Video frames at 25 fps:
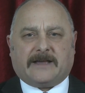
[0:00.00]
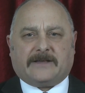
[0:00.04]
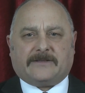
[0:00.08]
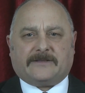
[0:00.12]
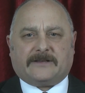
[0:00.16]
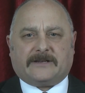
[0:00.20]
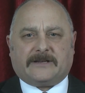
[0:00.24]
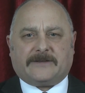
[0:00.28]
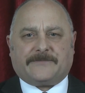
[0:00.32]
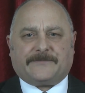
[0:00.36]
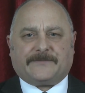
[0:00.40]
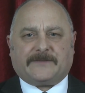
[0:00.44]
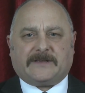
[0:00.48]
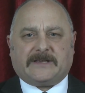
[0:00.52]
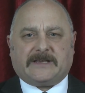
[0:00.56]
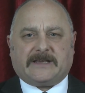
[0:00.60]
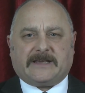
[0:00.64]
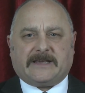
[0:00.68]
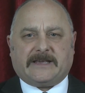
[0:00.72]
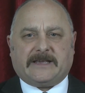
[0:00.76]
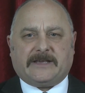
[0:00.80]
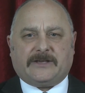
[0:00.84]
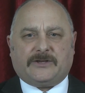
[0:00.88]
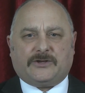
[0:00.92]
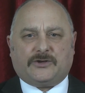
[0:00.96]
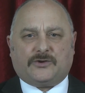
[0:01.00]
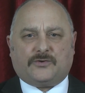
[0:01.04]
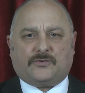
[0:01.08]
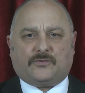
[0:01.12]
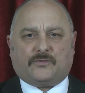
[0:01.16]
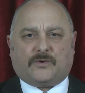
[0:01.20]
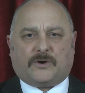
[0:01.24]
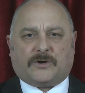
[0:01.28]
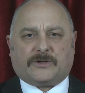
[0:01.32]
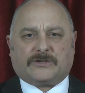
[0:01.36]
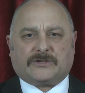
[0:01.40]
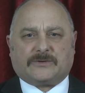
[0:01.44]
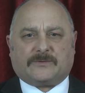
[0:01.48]
that if the EU
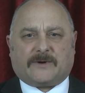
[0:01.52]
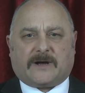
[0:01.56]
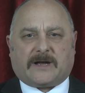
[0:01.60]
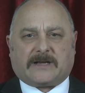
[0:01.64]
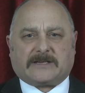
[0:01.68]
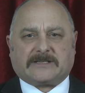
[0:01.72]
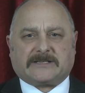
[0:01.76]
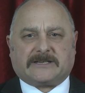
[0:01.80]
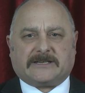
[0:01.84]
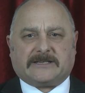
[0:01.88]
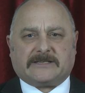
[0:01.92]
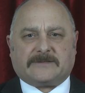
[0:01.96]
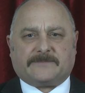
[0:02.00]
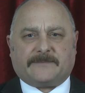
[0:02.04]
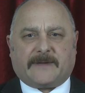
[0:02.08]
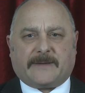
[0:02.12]
were to ask its